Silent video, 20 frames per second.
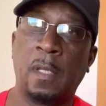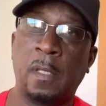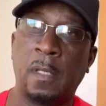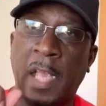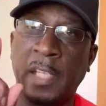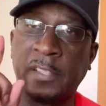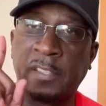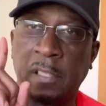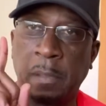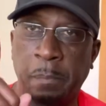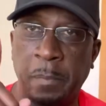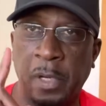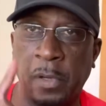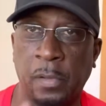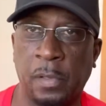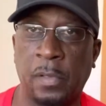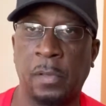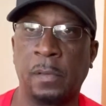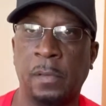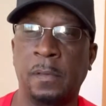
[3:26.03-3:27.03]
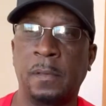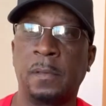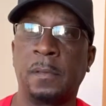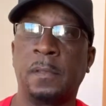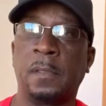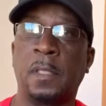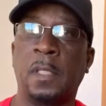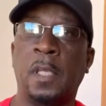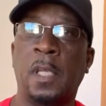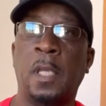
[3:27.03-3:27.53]
That's a miracle.
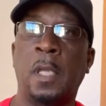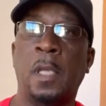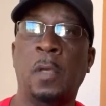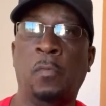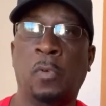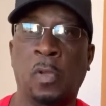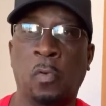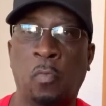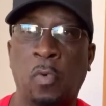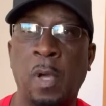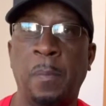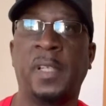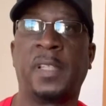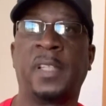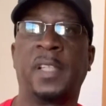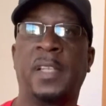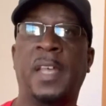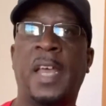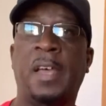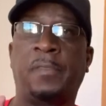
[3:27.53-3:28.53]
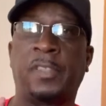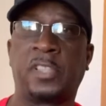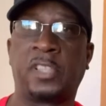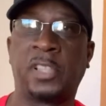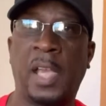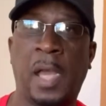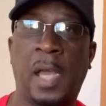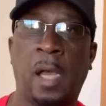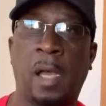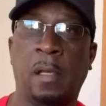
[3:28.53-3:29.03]
When a woman can have a
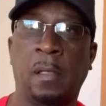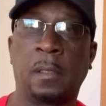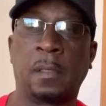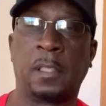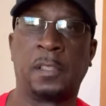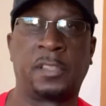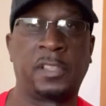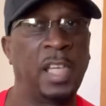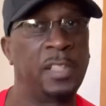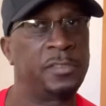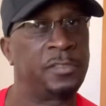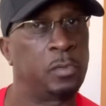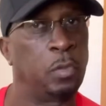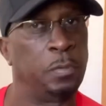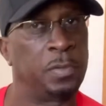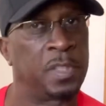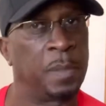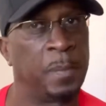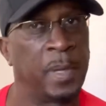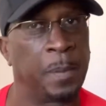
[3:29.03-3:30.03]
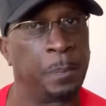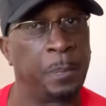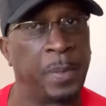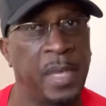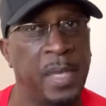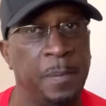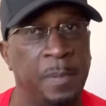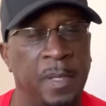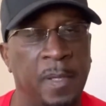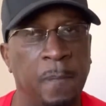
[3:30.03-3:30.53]
child, because test tubes can make a
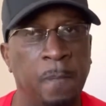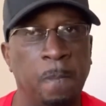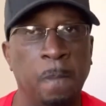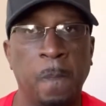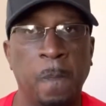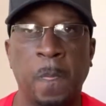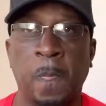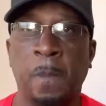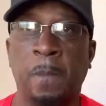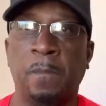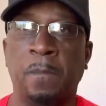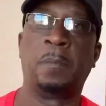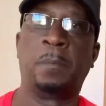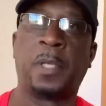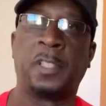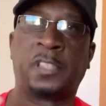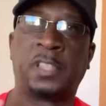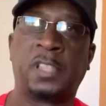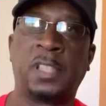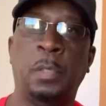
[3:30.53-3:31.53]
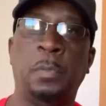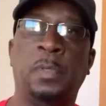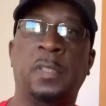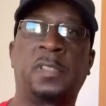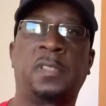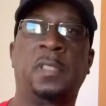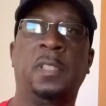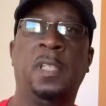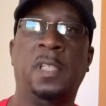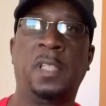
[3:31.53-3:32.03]
baby. But she
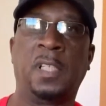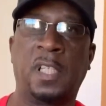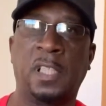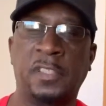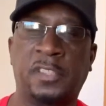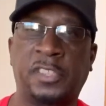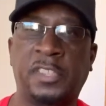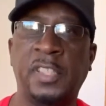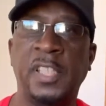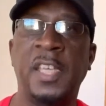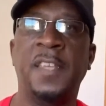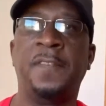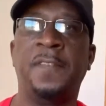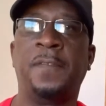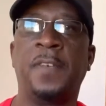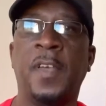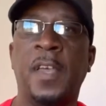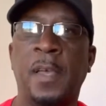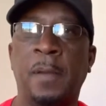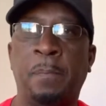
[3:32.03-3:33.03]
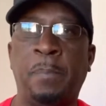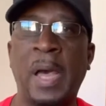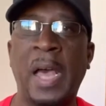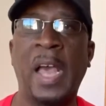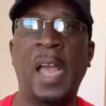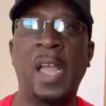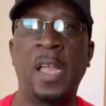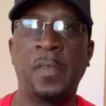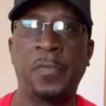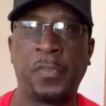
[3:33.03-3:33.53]
was conceived
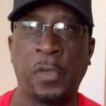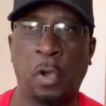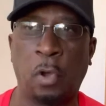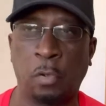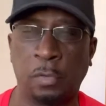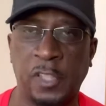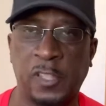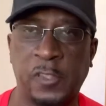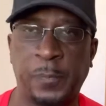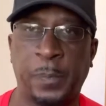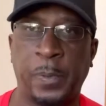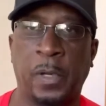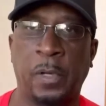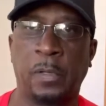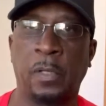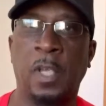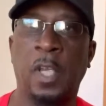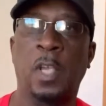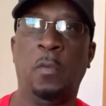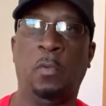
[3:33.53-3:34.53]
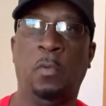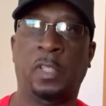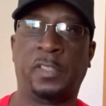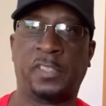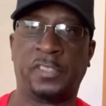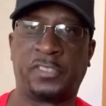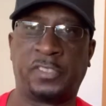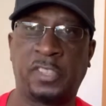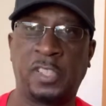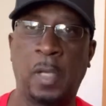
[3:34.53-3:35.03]
by the Holy Spirit, which
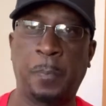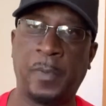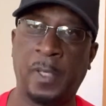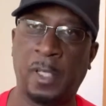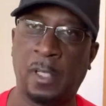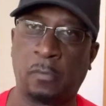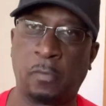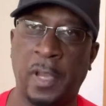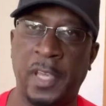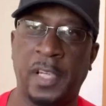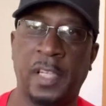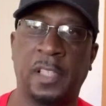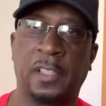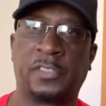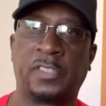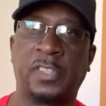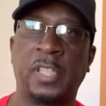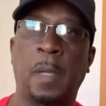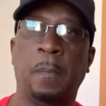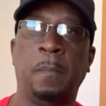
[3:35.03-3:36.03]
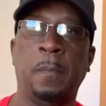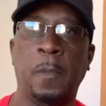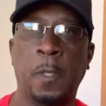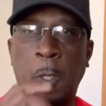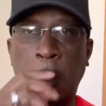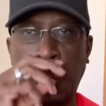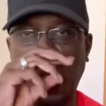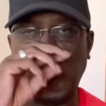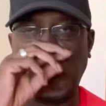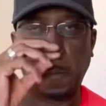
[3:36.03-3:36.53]
is something greater, and
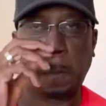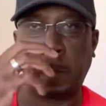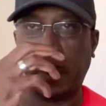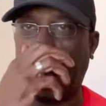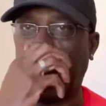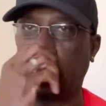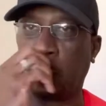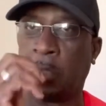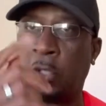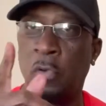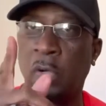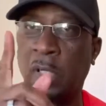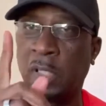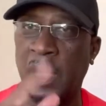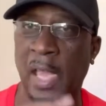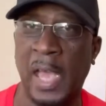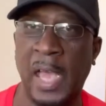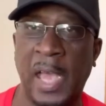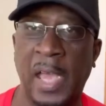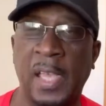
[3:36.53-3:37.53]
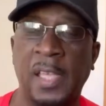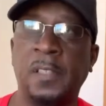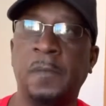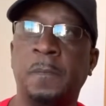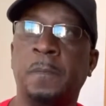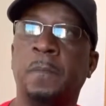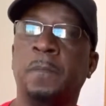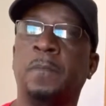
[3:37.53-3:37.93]
something that you and I,